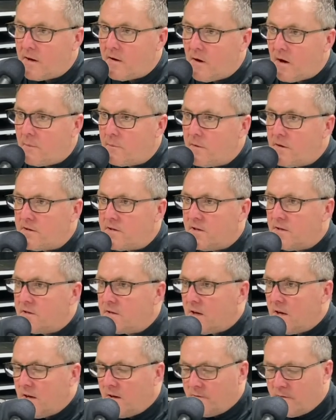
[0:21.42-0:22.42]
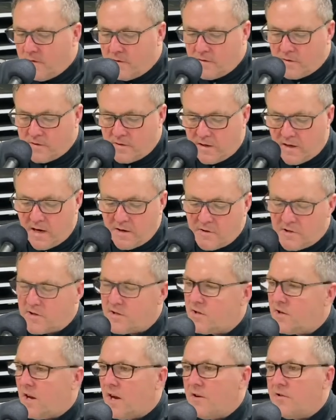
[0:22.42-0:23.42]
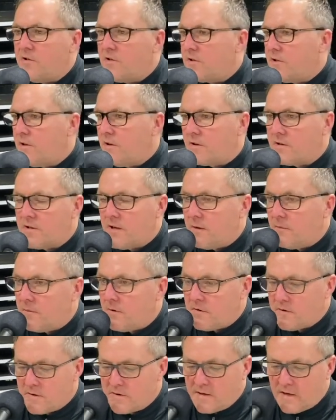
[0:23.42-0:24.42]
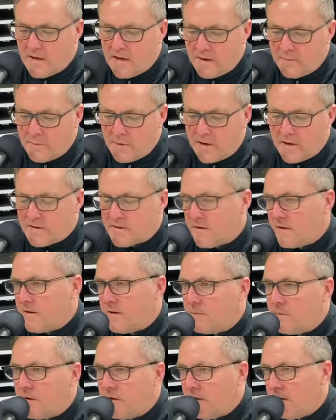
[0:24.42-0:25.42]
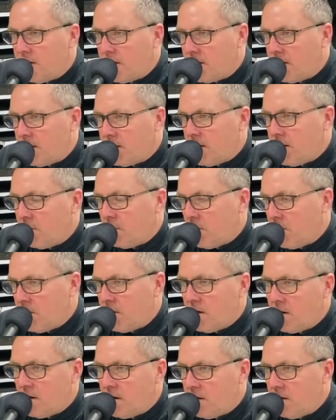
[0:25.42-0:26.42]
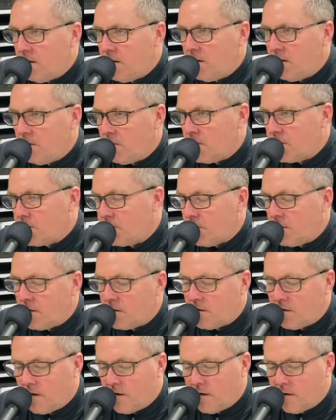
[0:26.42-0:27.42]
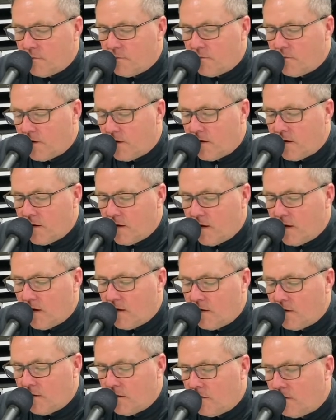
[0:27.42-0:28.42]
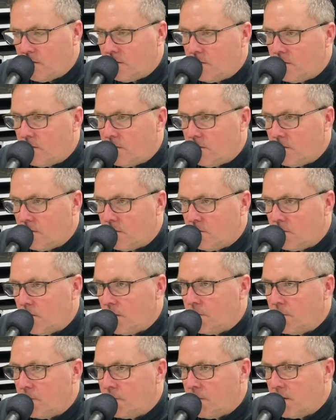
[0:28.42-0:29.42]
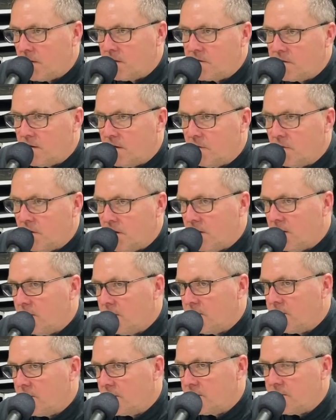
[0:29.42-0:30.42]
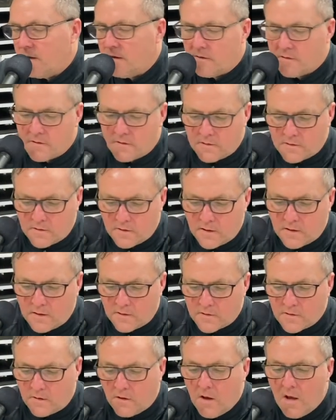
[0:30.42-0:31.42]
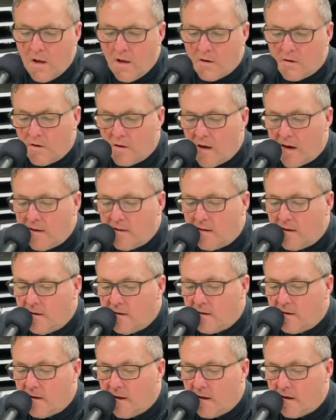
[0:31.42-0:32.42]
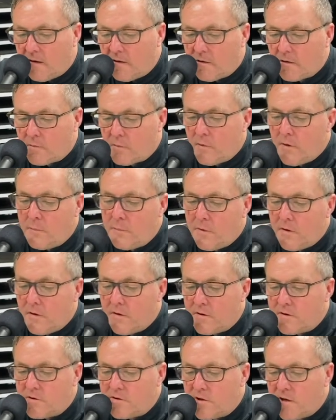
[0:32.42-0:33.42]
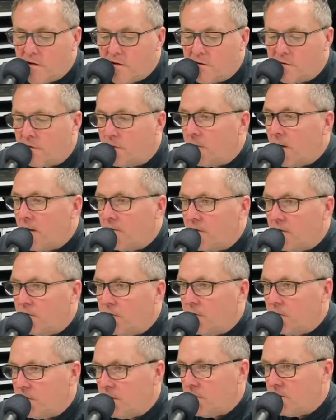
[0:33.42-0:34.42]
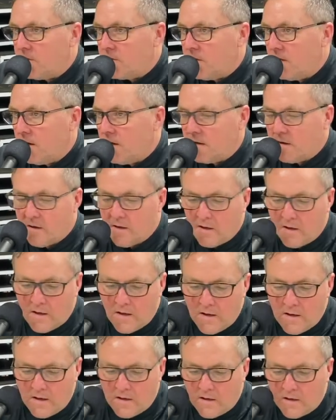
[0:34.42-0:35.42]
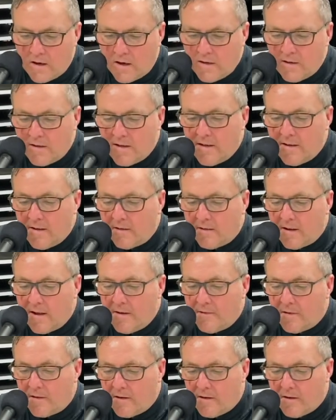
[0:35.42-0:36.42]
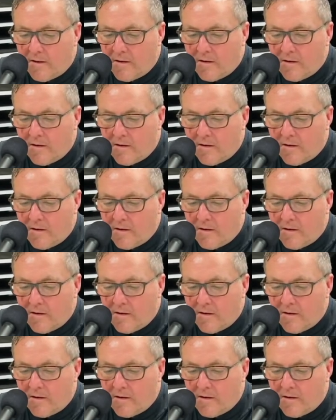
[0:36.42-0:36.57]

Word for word: not no, no, be. It's, it's kind of interesting. Cool. I just I just took some. There's uh, oh, yeah. because I could be like, and then one day, once upon a time, they yeah. added rubber pucks that weighed yeah. six ounces. Like so, nineteen ten, three periods changed from having two periods of hockey. nineteen eleven